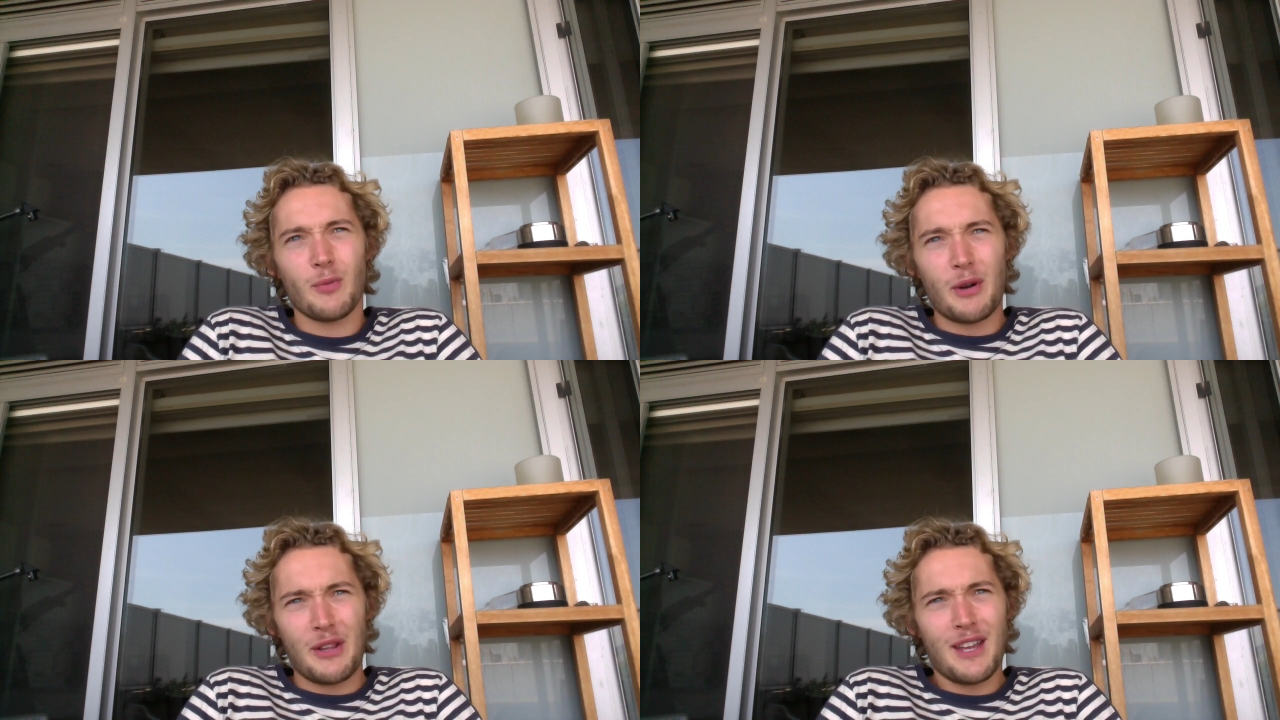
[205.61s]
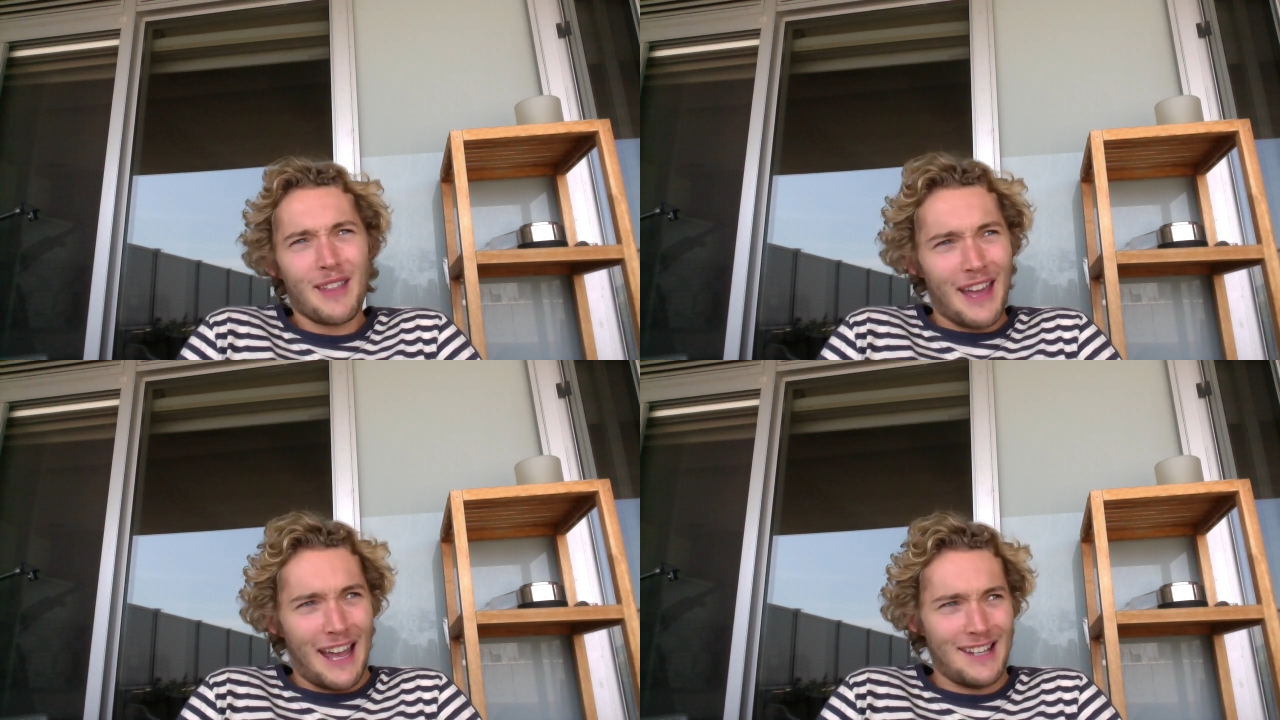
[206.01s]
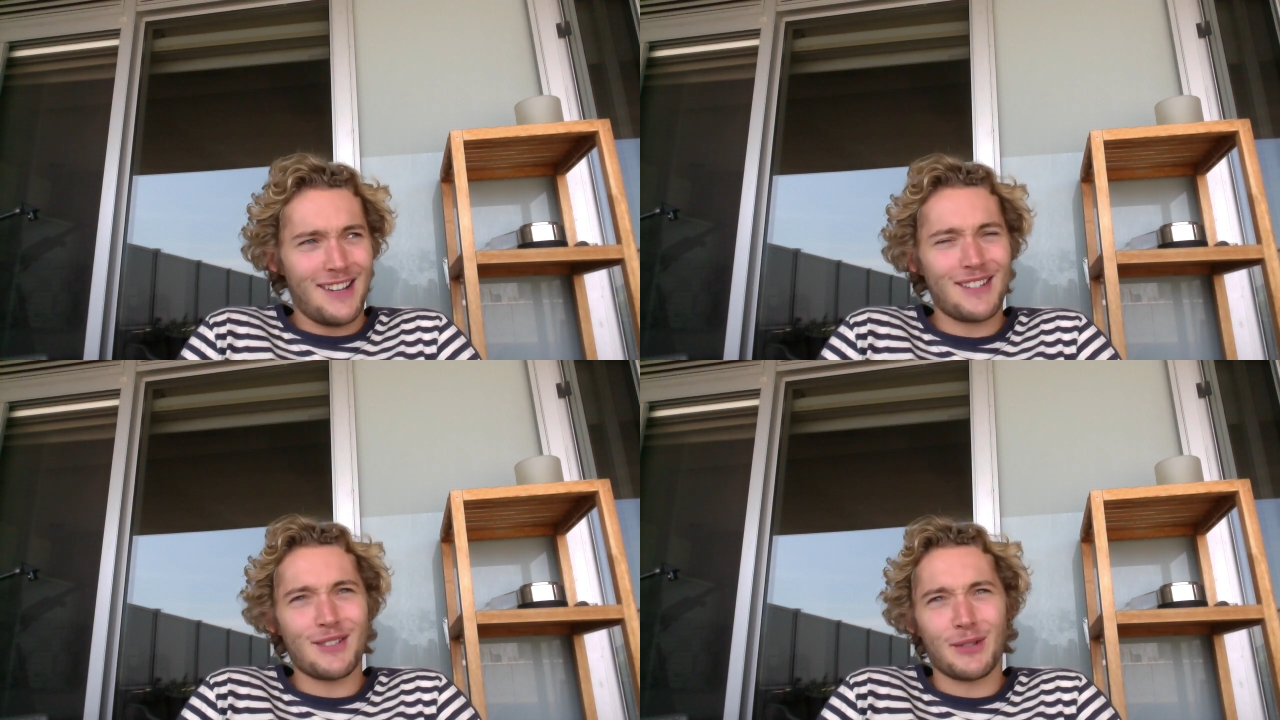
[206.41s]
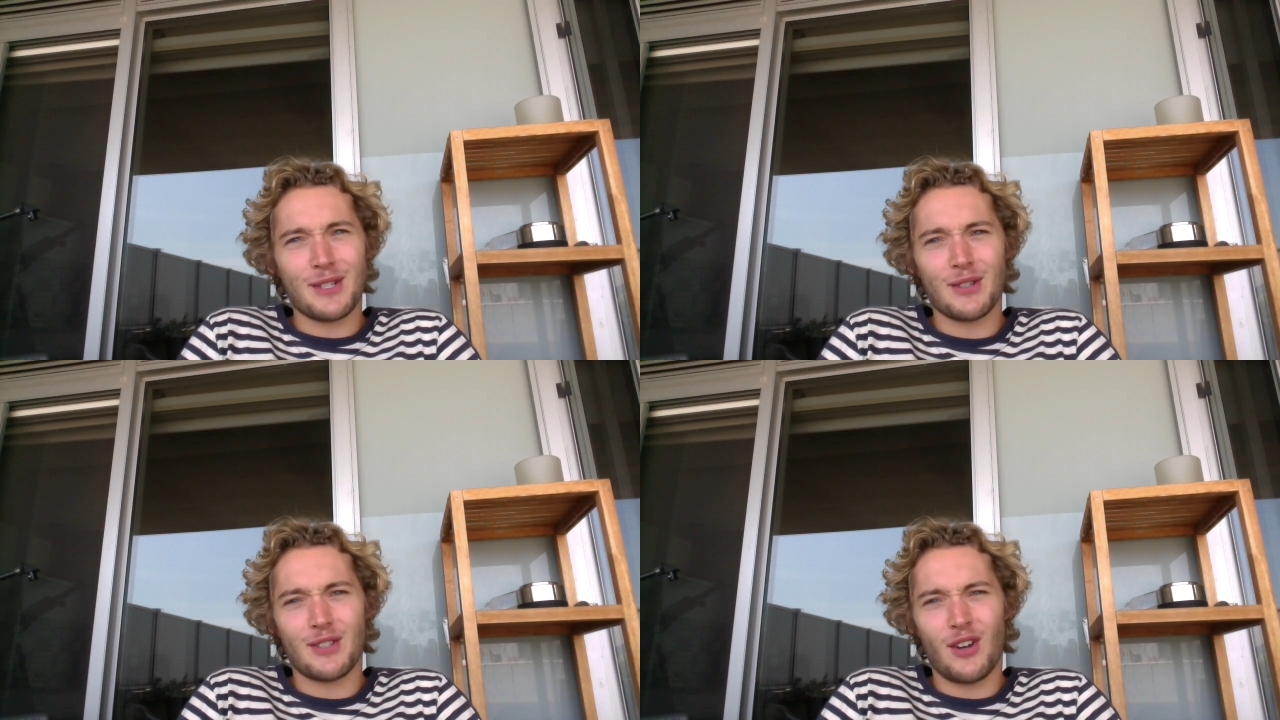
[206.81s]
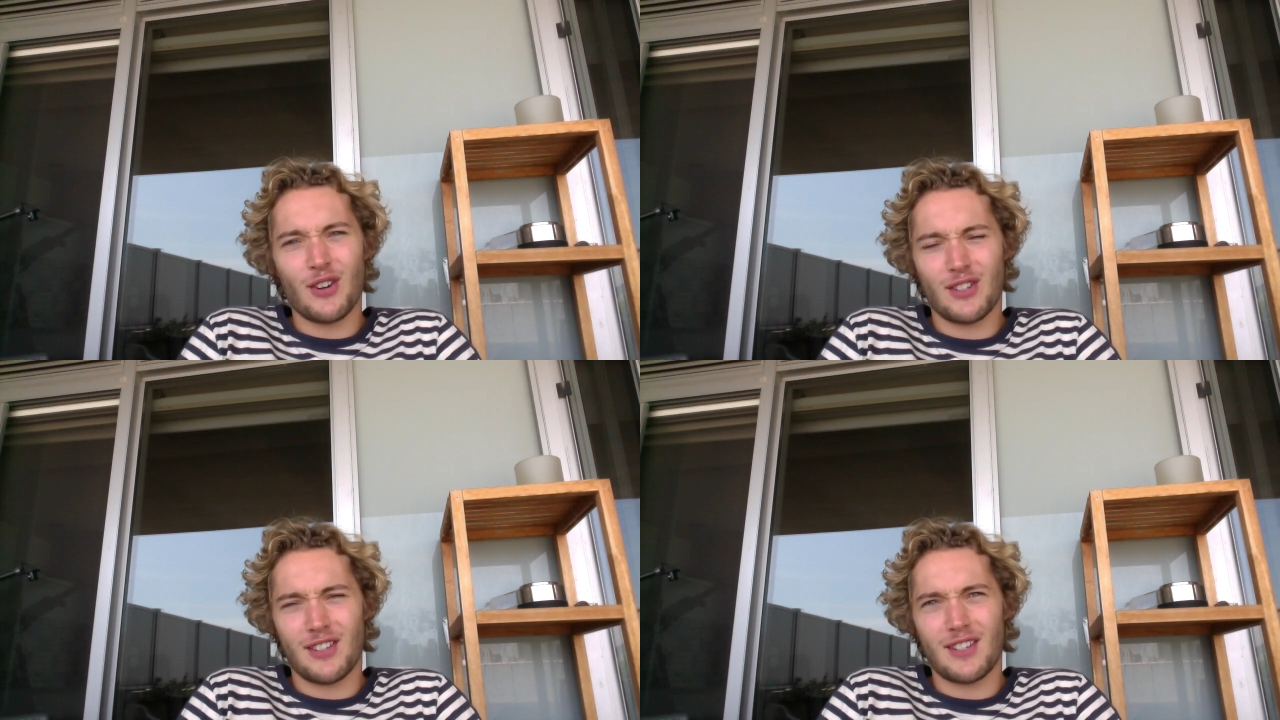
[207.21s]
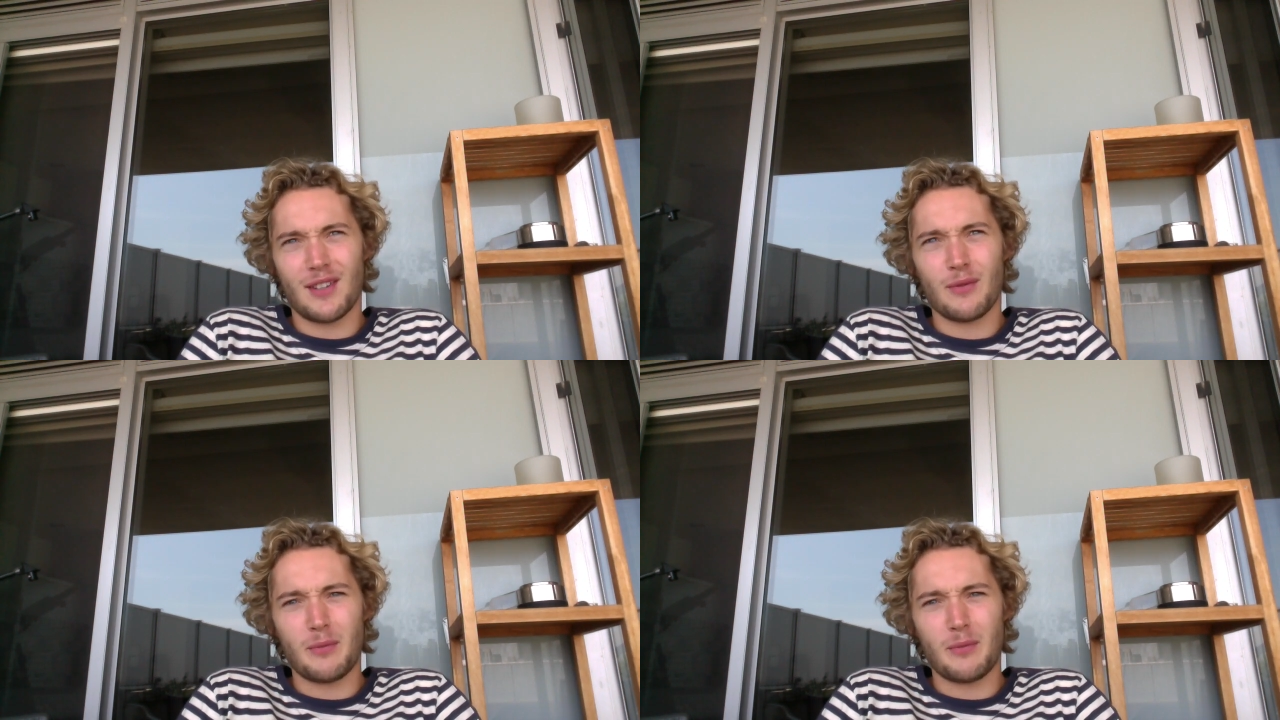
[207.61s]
but on the other hand, like talking to dogs and stuff